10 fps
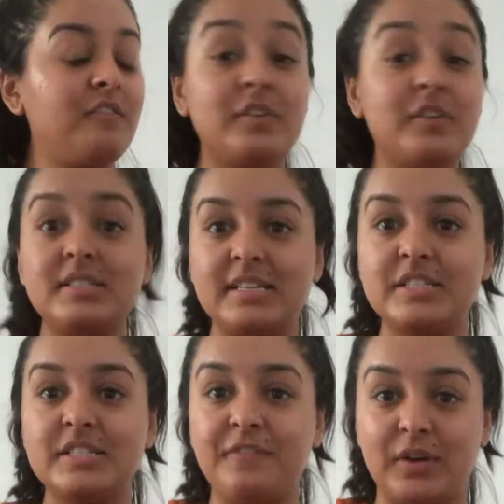first
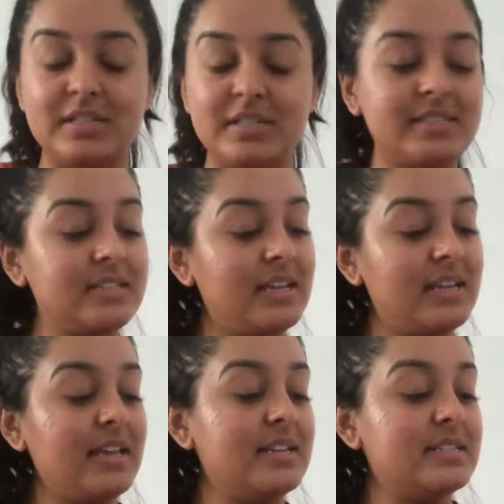things first
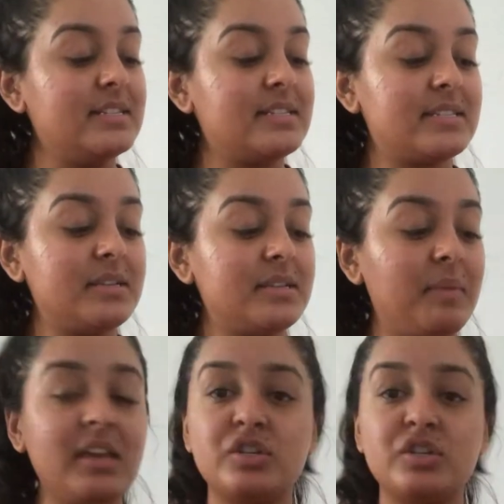is to
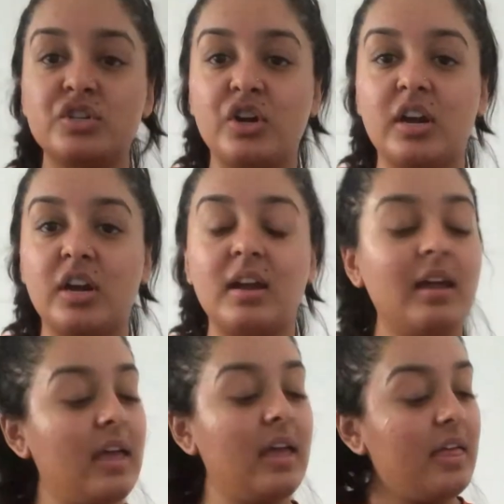make sure
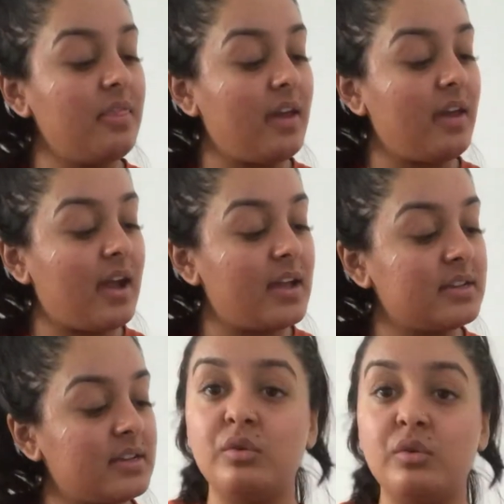
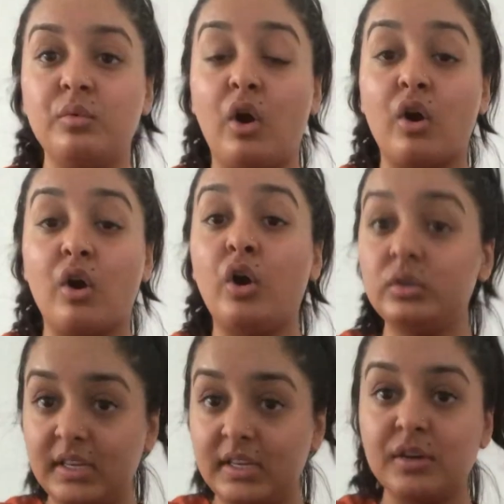that you are
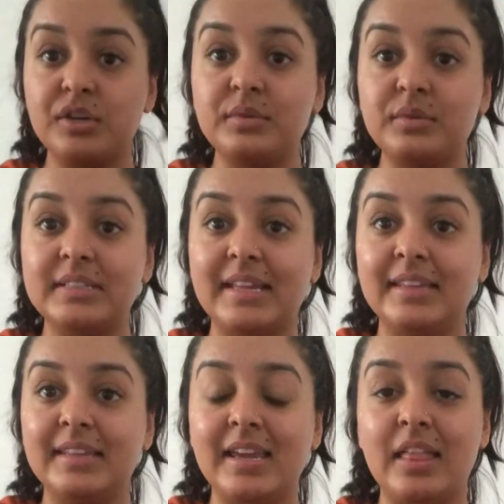holding your
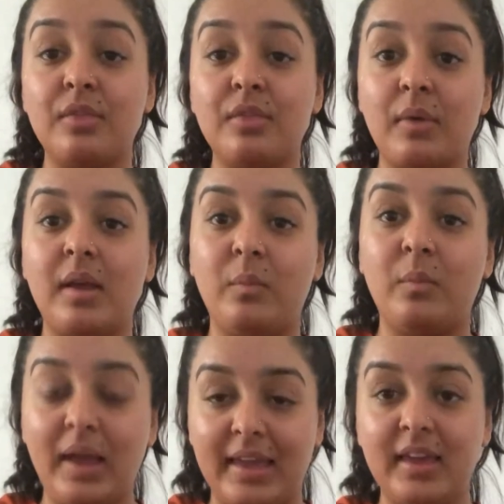ukulele in the right
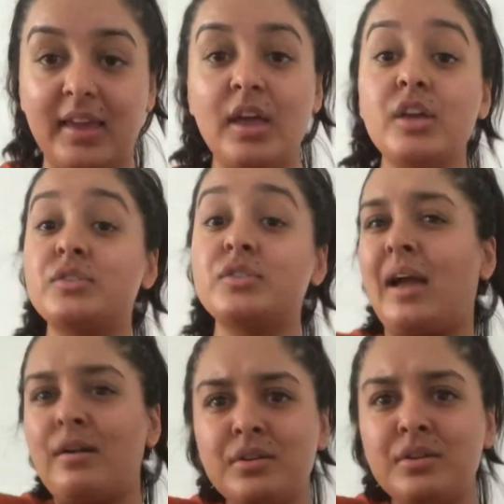way. So
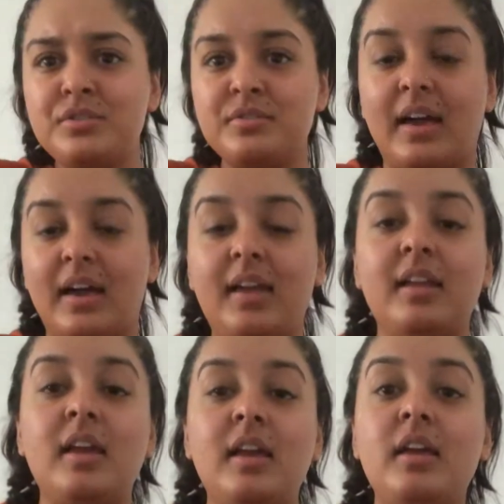how do you do that?
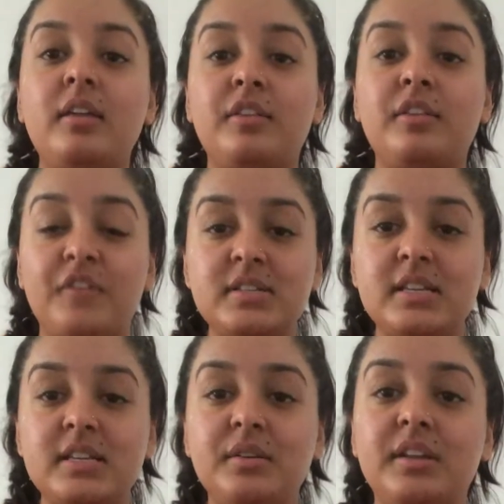The first
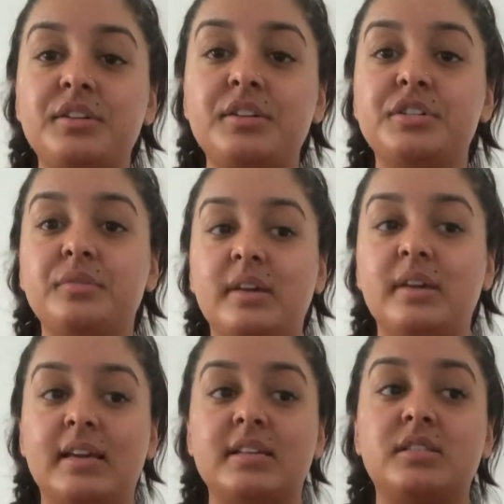thing you need to do
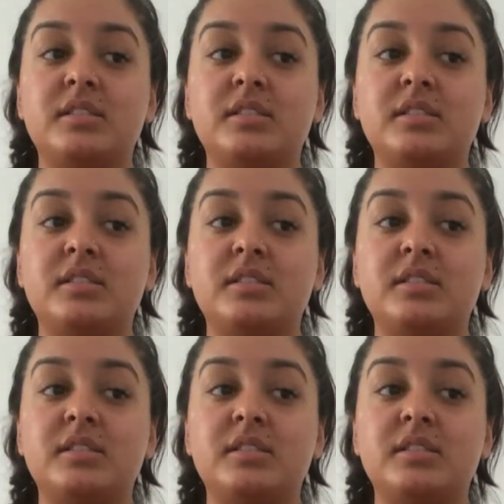is